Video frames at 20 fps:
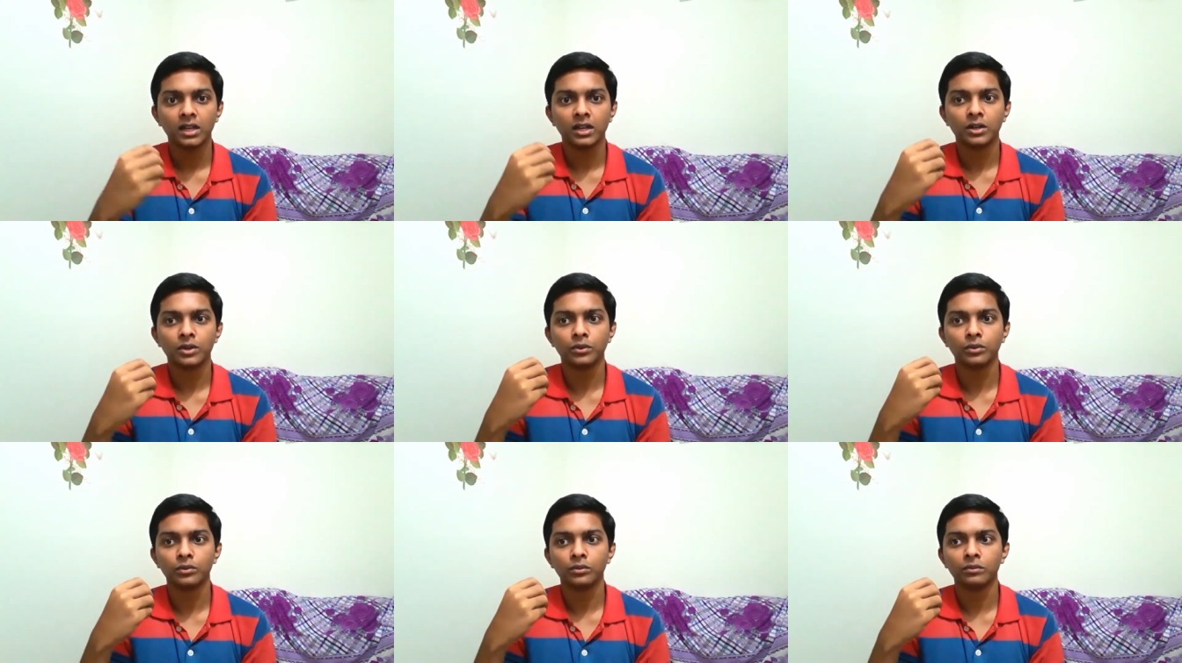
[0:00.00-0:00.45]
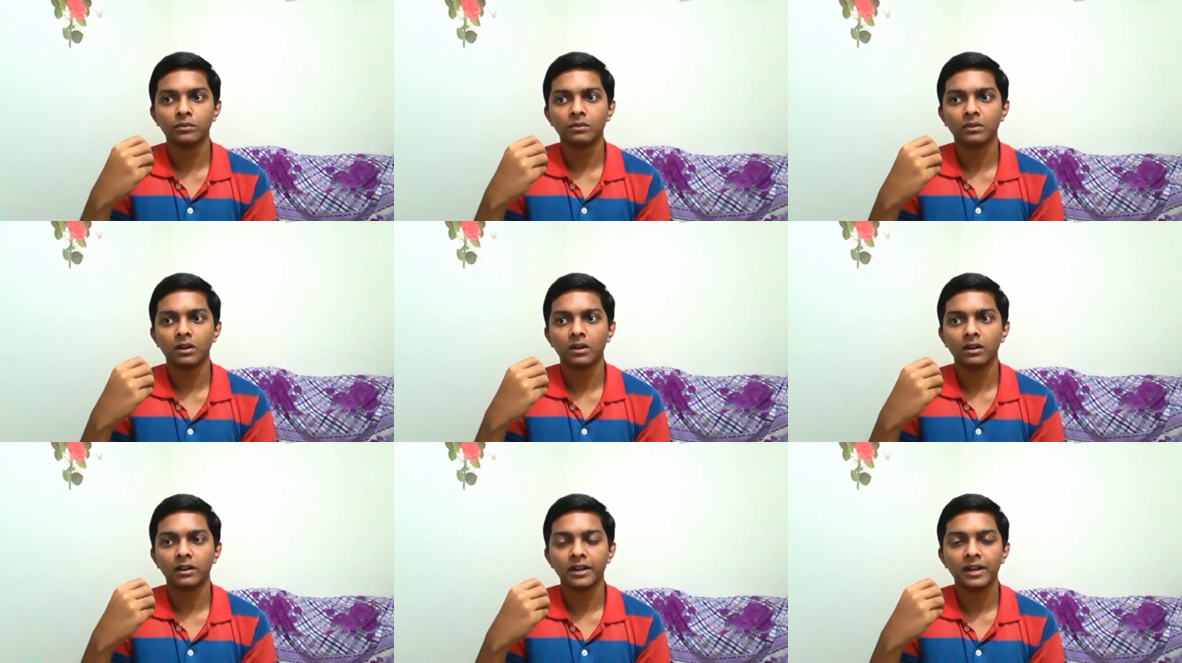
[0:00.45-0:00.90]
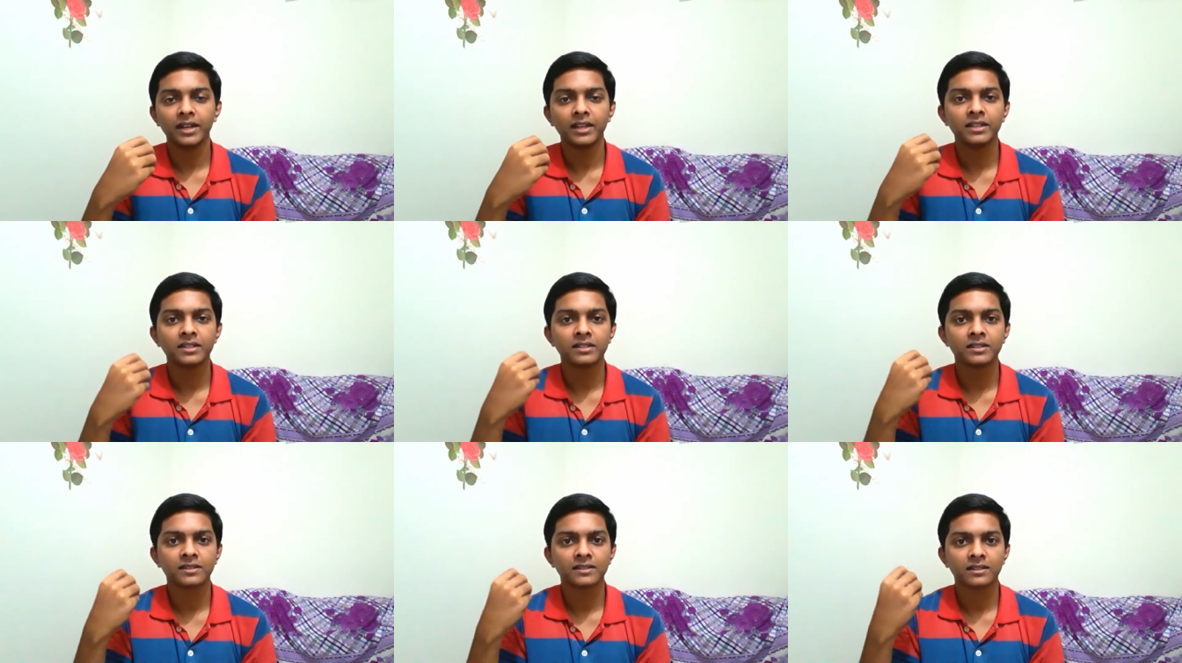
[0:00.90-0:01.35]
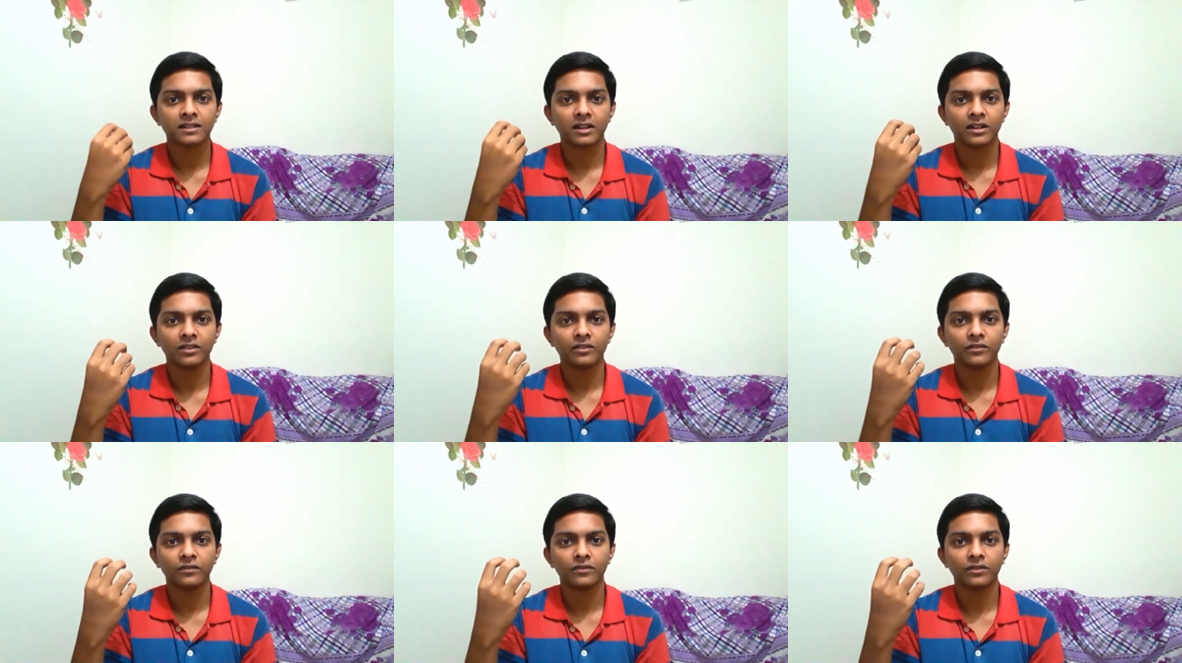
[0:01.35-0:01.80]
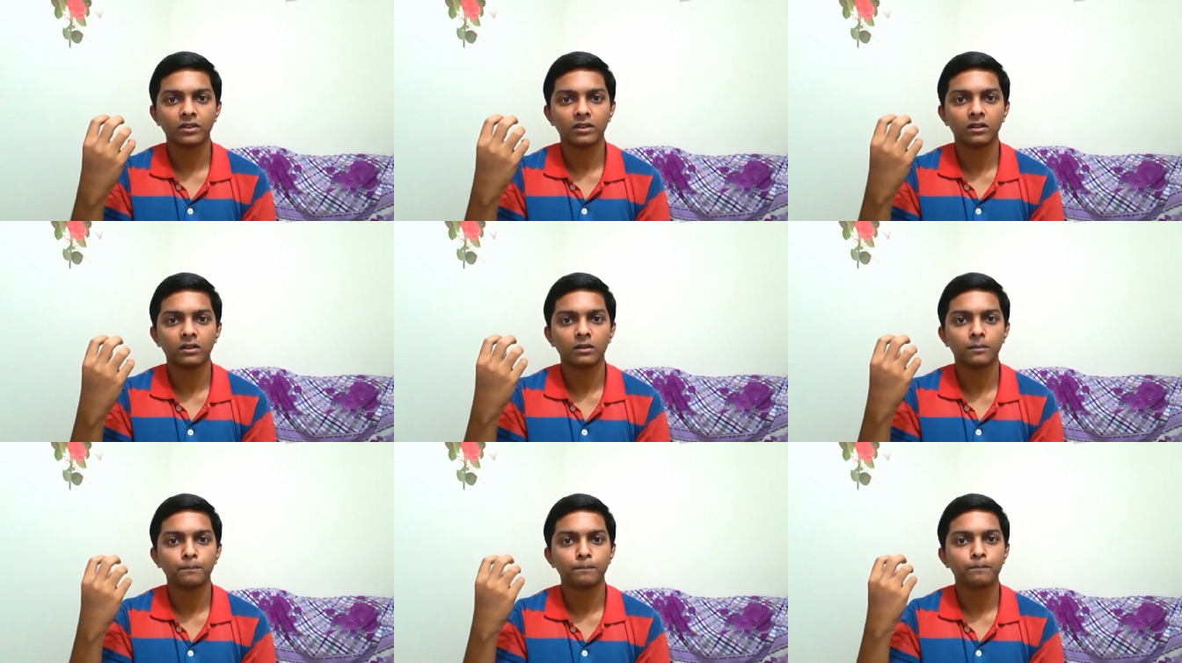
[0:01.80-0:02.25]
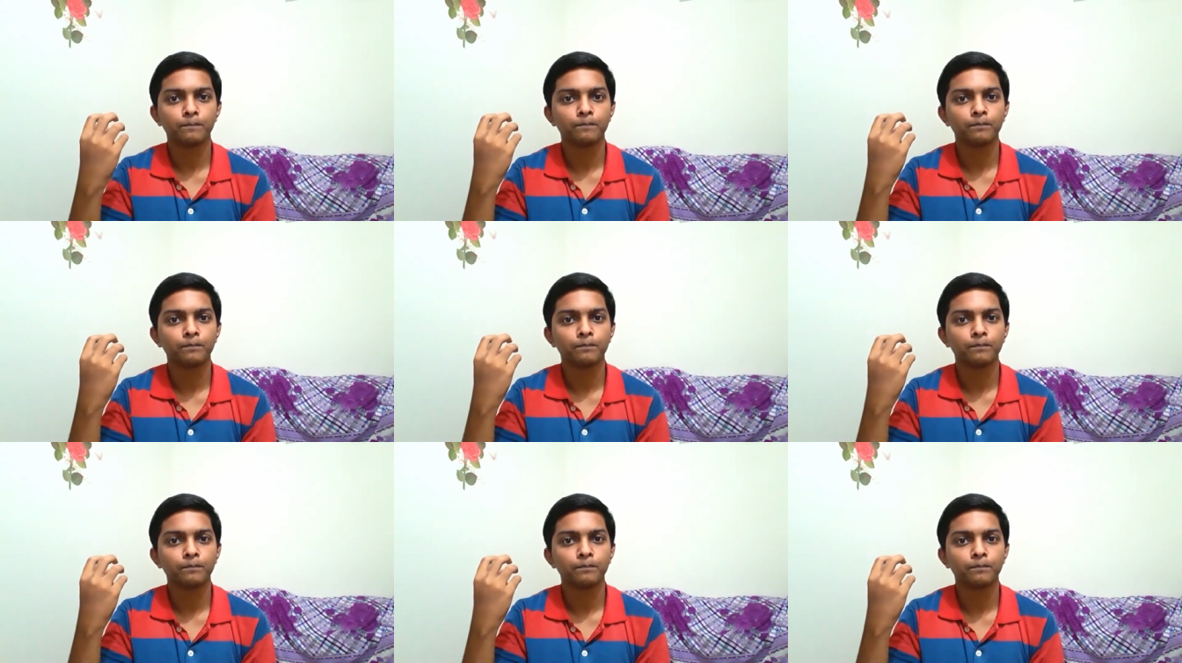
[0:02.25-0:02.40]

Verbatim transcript: to really just kind of uh,